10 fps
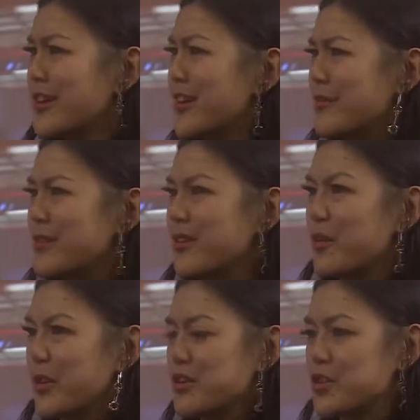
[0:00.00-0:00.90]
I was a
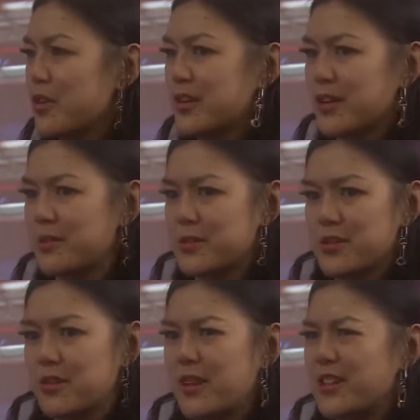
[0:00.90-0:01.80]
little bit in shock, and
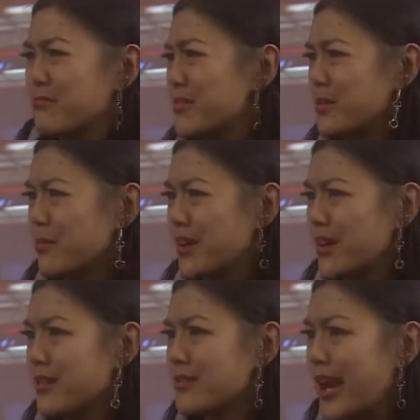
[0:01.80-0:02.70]
also I didn't really want
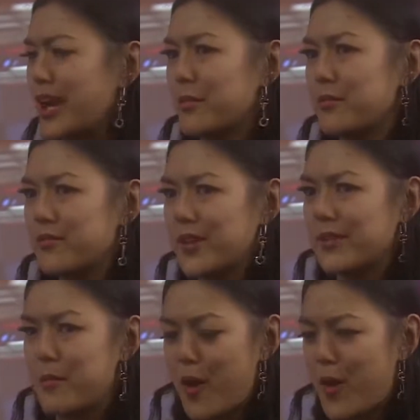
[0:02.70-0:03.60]
to kick up a
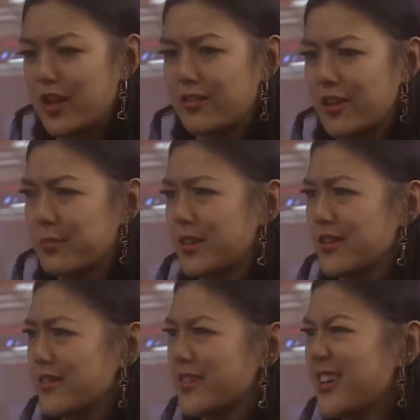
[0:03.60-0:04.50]
fuss about anything
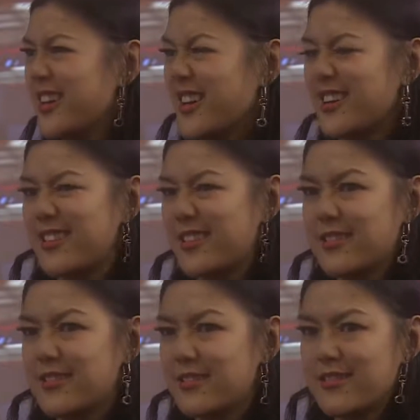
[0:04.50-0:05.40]
because it's this,
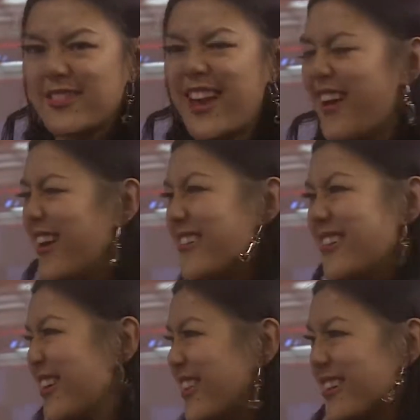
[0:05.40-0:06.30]
yeah,
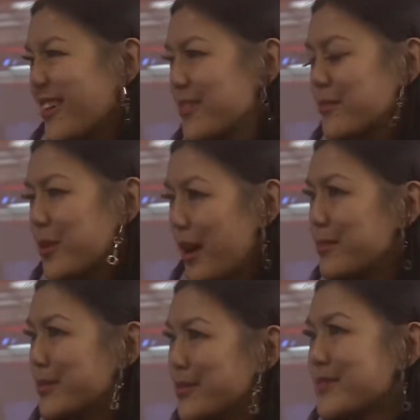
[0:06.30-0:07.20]
I think that's what happened.